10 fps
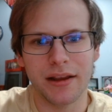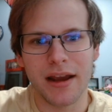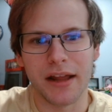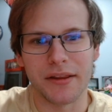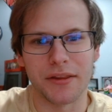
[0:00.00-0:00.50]

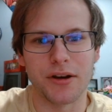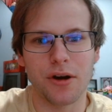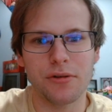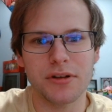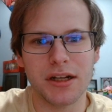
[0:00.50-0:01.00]
And then the
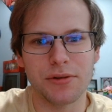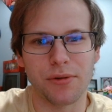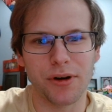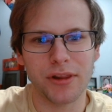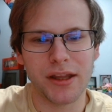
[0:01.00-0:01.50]
known DD
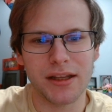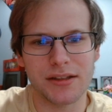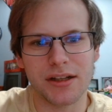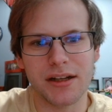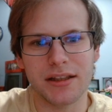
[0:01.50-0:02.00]
Warrior Lady is
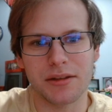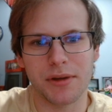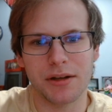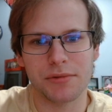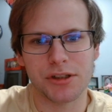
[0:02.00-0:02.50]
going to hit the
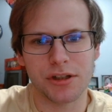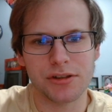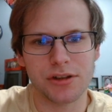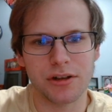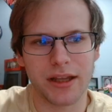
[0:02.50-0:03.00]
bin, which does
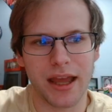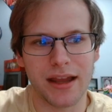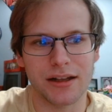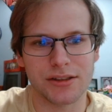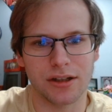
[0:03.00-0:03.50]
turn
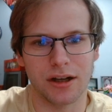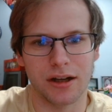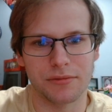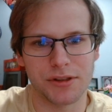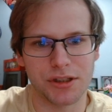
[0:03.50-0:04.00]
Chaos
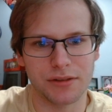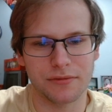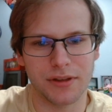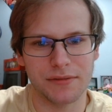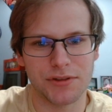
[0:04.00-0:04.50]
on, which
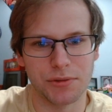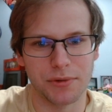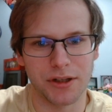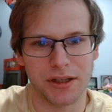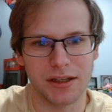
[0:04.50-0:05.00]
gives Super
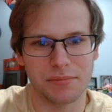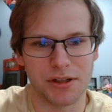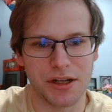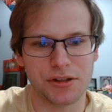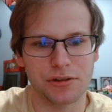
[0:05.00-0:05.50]
Ducky a
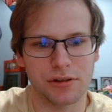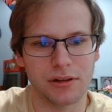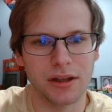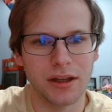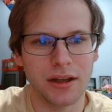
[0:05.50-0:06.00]
potential
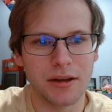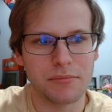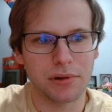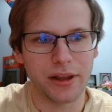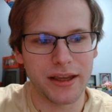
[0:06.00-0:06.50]
play